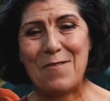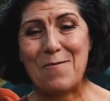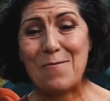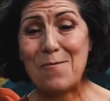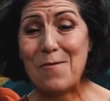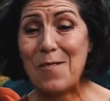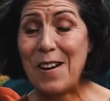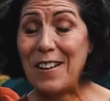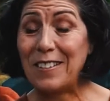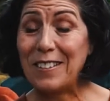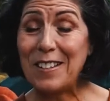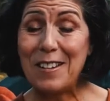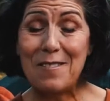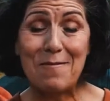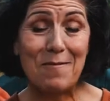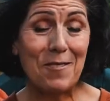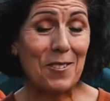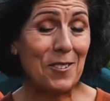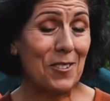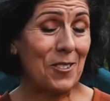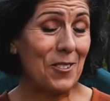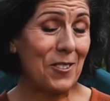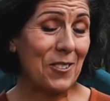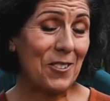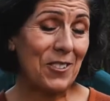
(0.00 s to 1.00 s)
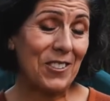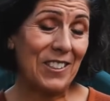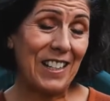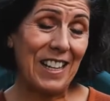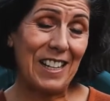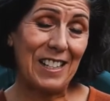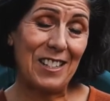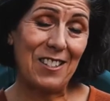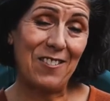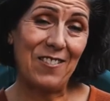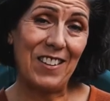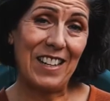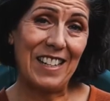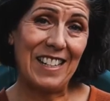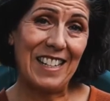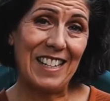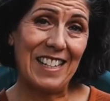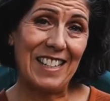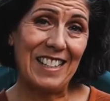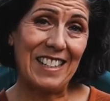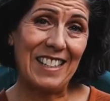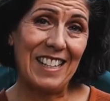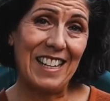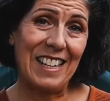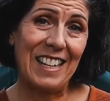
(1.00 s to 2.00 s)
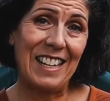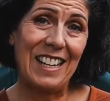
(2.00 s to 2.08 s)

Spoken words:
Welcome to Old School Dance Fitness.